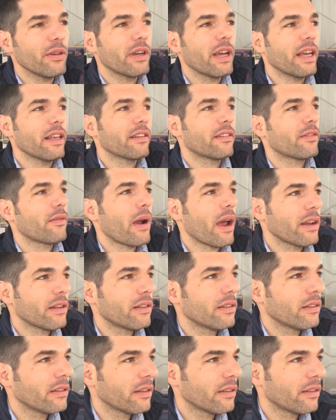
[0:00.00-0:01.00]
you guess
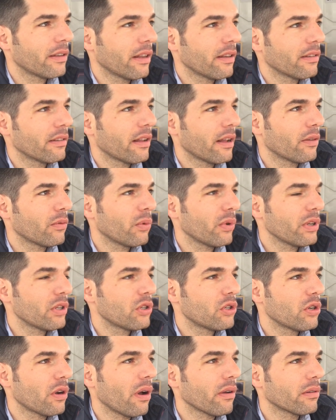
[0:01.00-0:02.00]
right in the sense that we
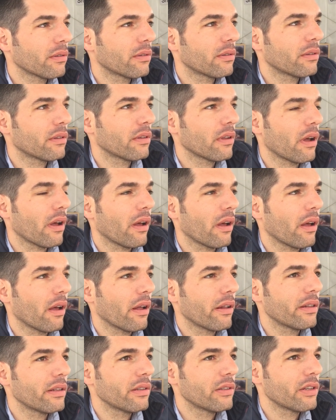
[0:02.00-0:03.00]
shot
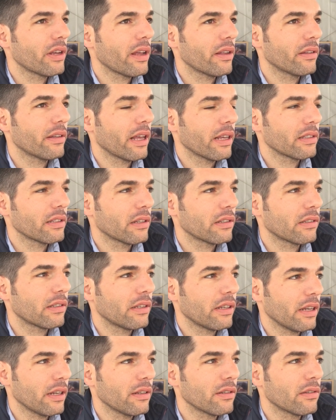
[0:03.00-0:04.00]
the desert
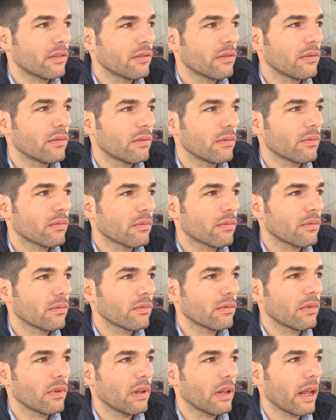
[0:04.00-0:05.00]
scenes
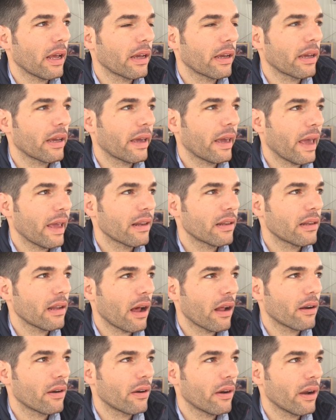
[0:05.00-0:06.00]
like
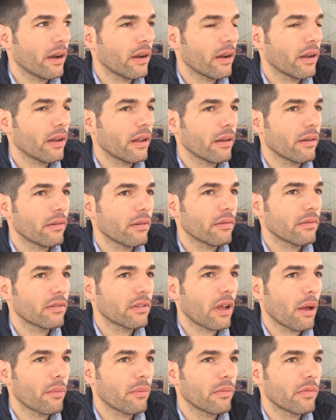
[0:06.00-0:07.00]
800 and
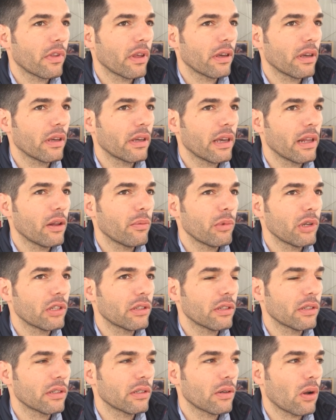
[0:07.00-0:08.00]
something
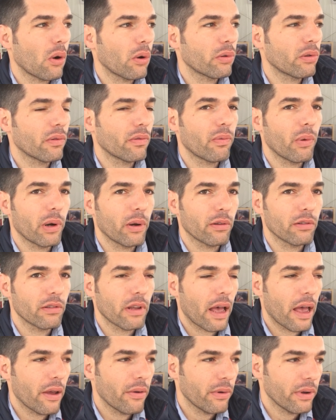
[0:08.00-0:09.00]
kilometers north of Buenos
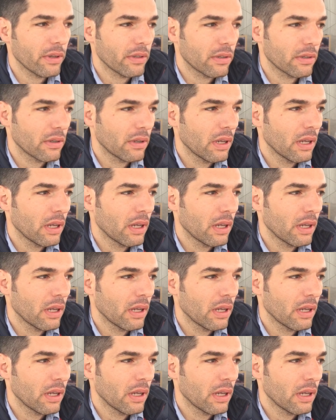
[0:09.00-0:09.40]
Aires,